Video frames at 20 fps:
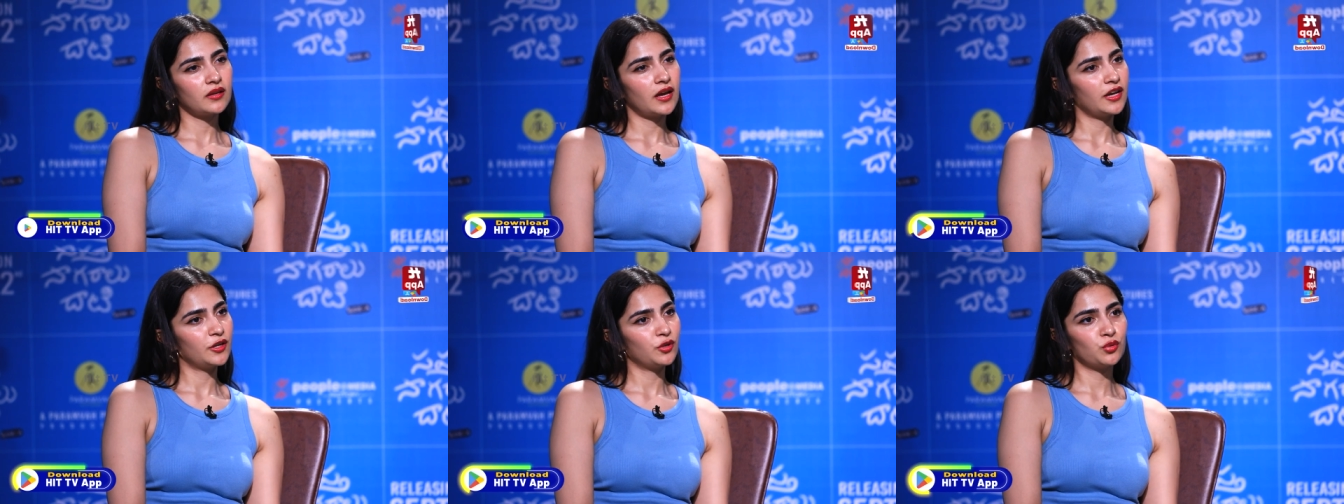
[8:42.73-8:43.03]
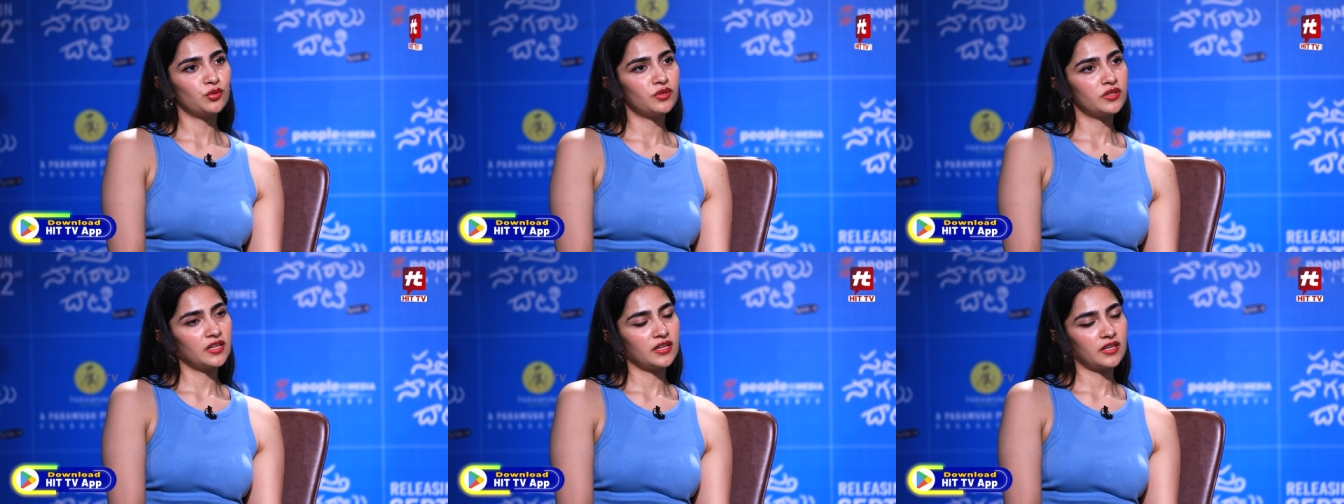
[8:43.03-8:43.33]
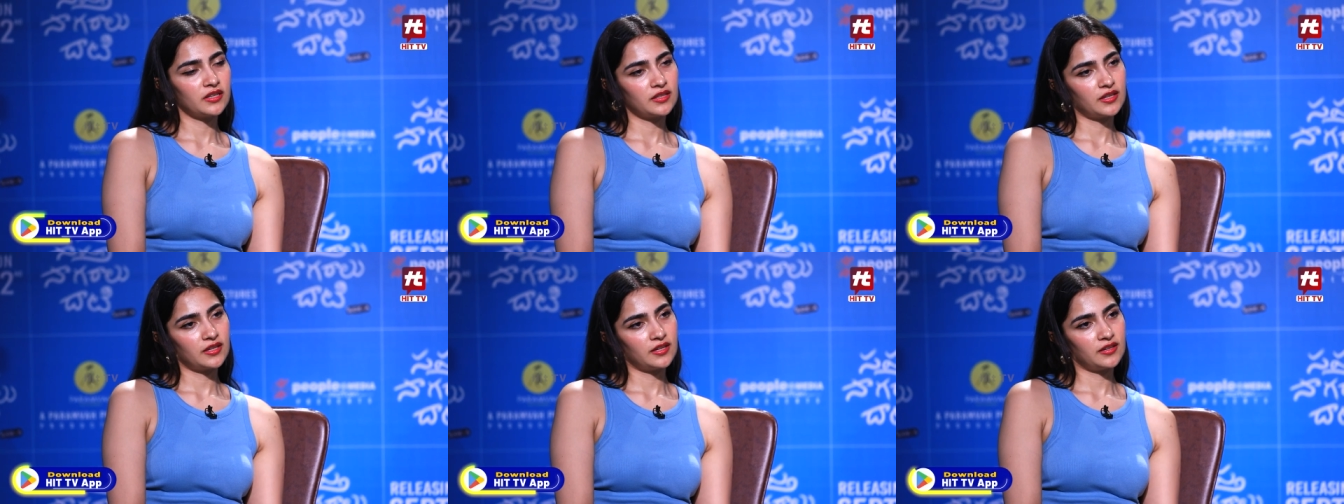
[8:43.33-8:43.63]
I don't think
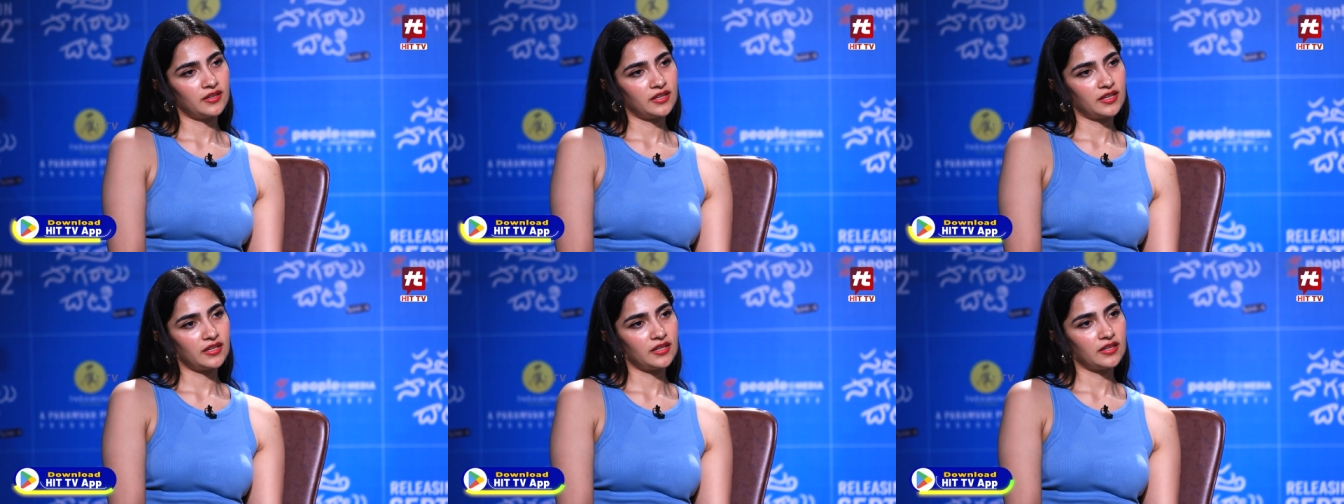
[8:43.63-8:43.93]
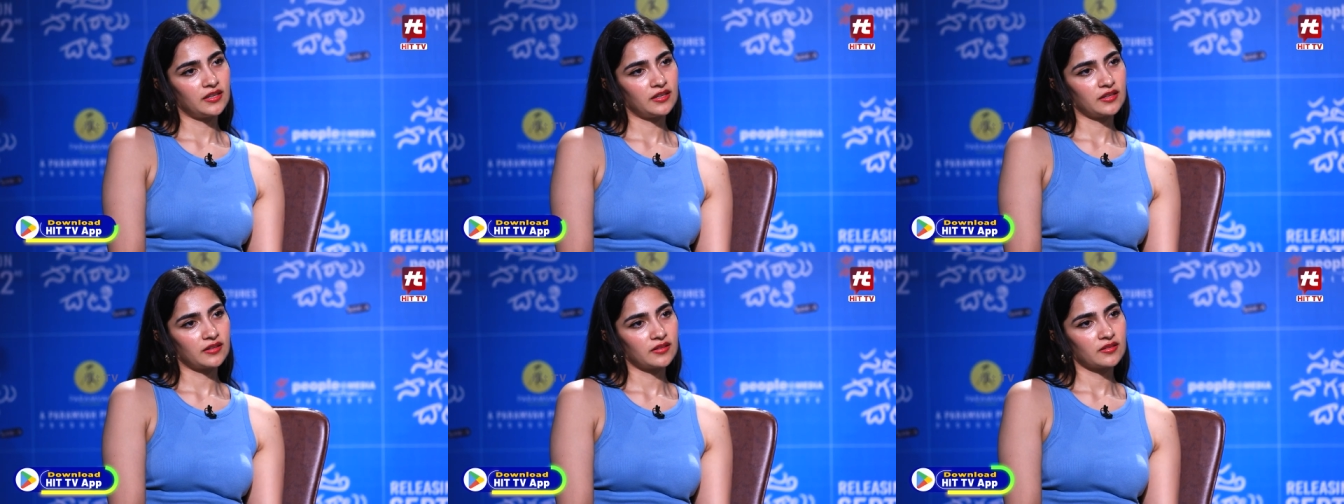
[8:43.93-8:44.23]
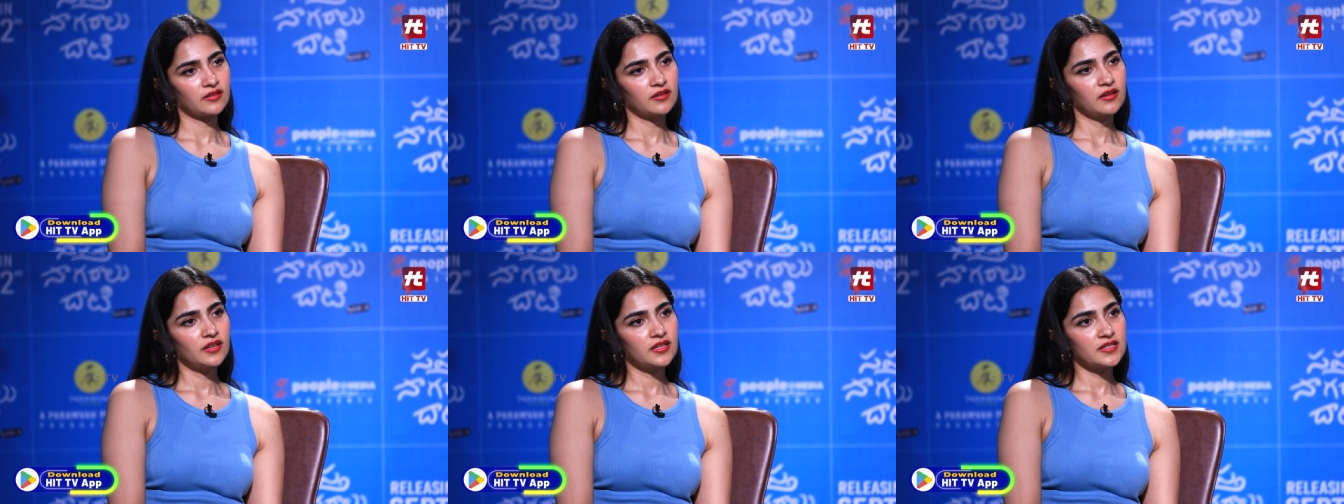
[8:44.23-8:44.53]
there are any
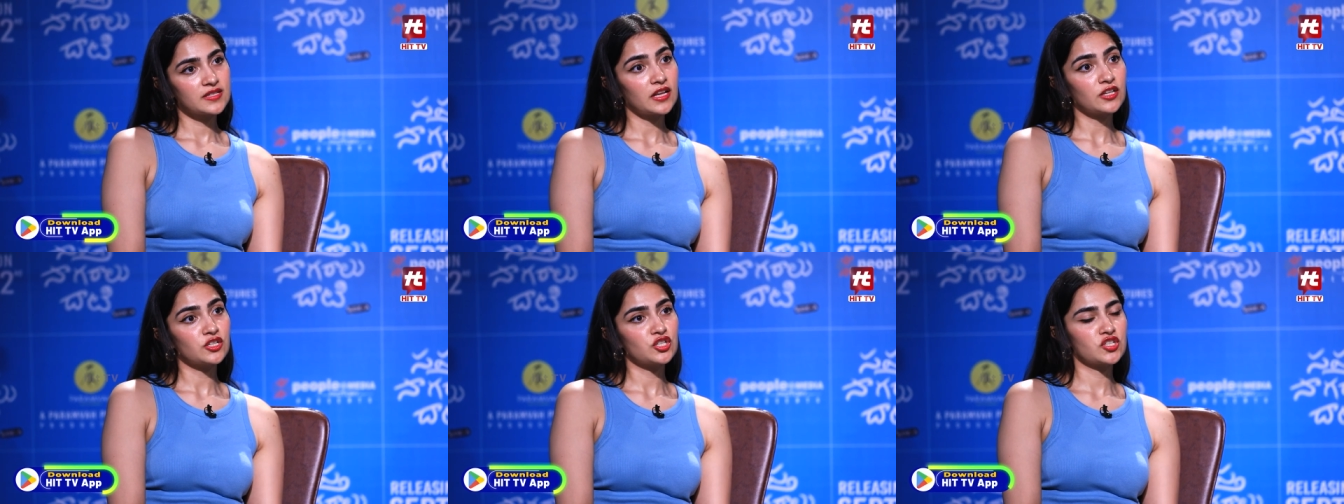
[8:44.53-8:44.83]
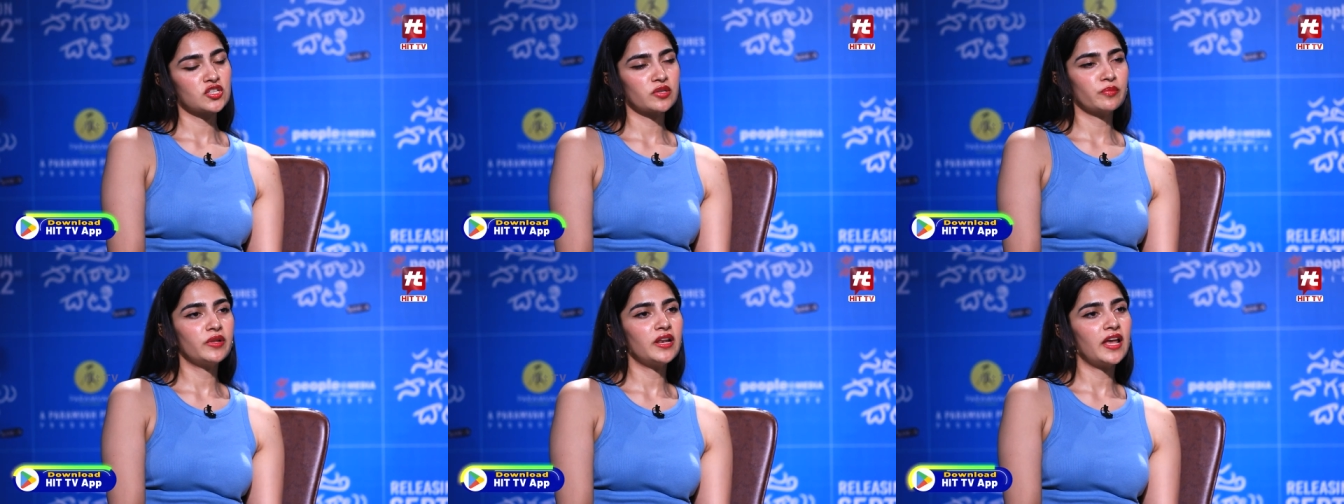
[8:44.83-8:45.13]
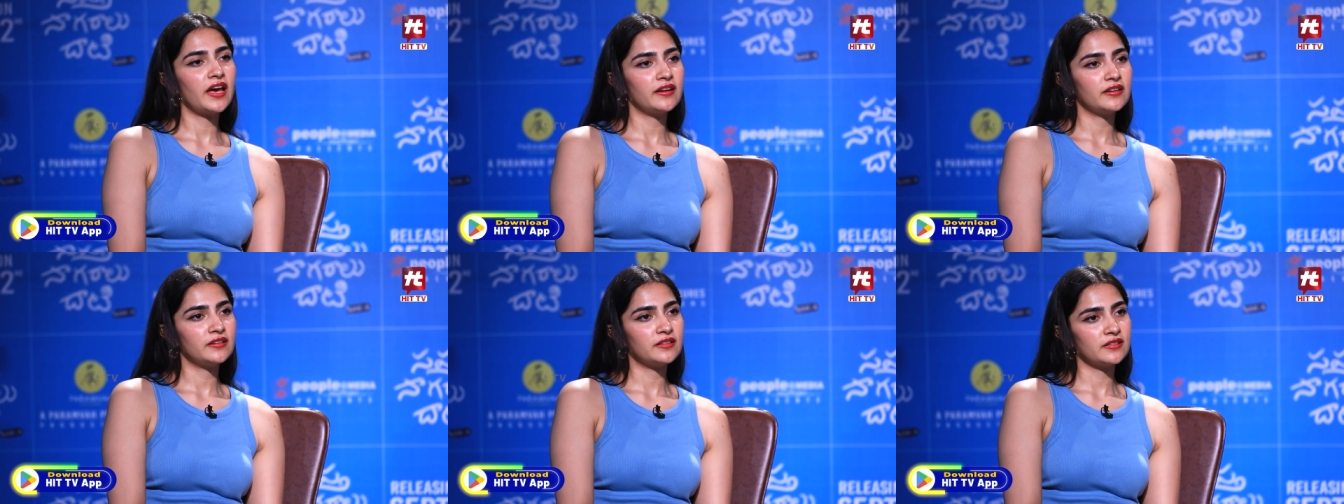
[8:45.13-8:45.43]
such
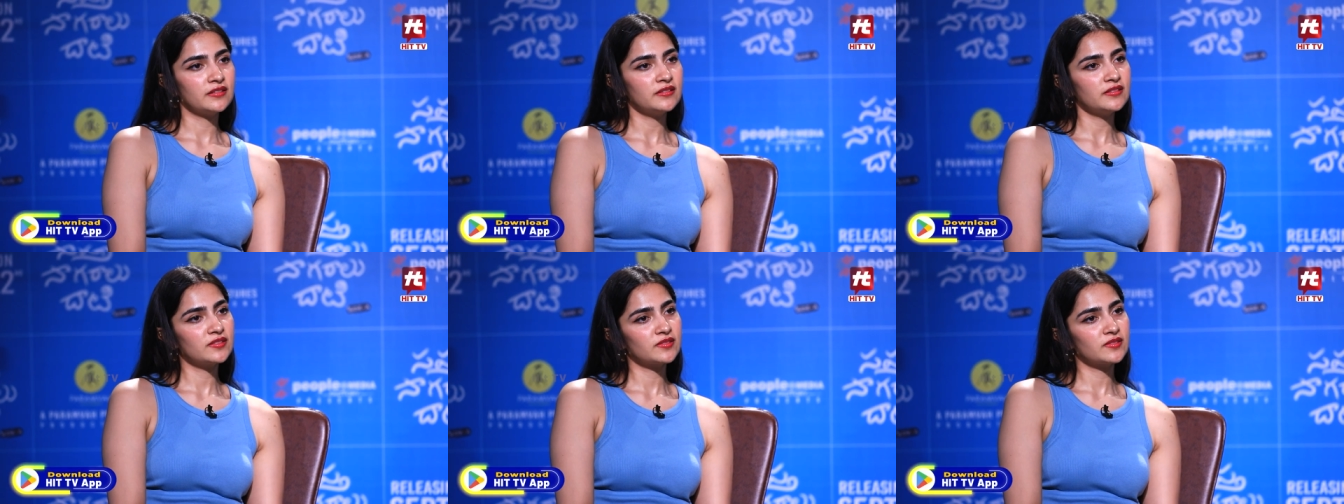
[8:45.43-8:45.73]
similarities.